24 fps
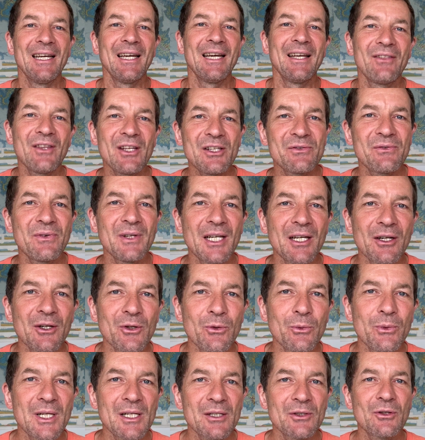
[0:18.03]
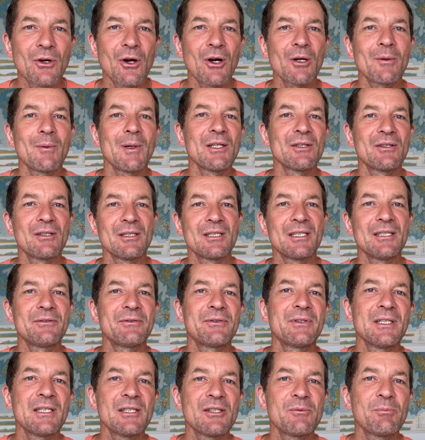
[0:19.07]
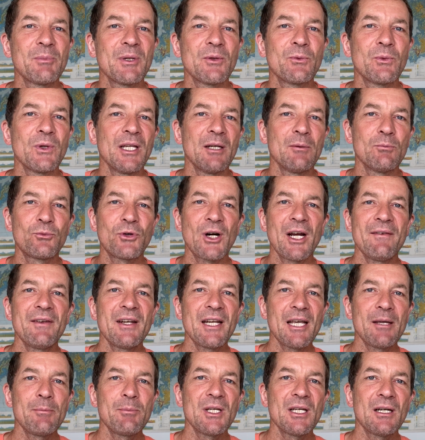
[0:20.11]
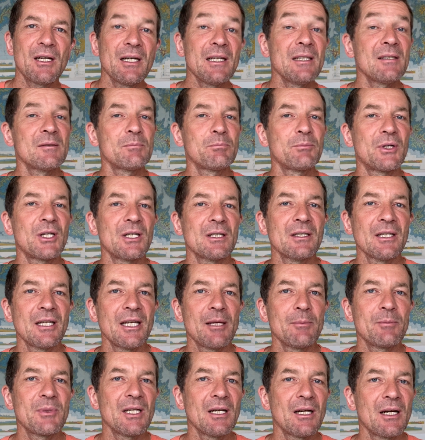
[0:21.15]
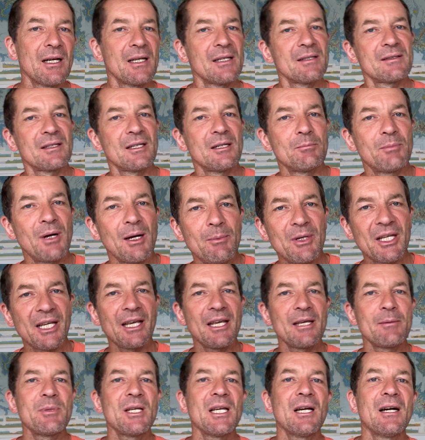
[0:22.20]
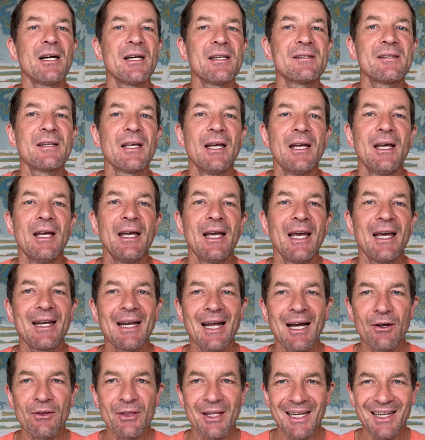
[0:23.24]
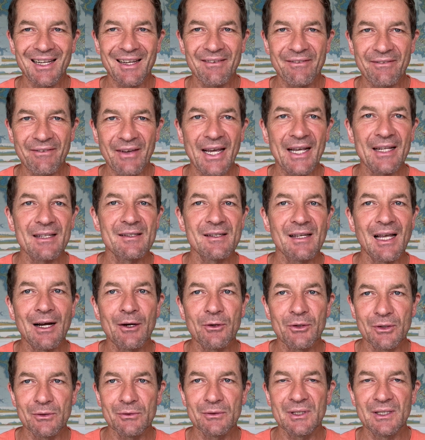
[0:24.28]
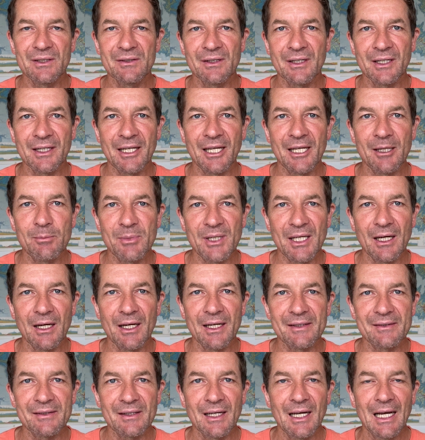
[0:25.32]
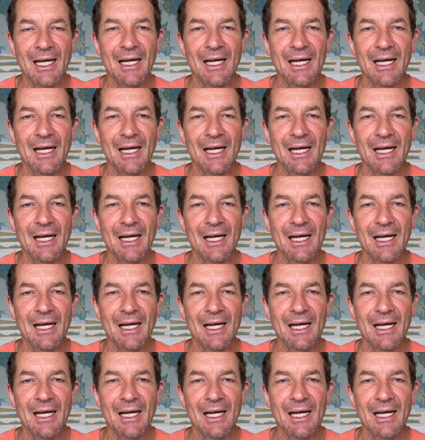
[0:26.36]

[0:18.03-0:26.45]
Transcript: In this video, we'll talk about the difference between private APIs, partner APIs, and public APIs, and how that affects how you design APIs.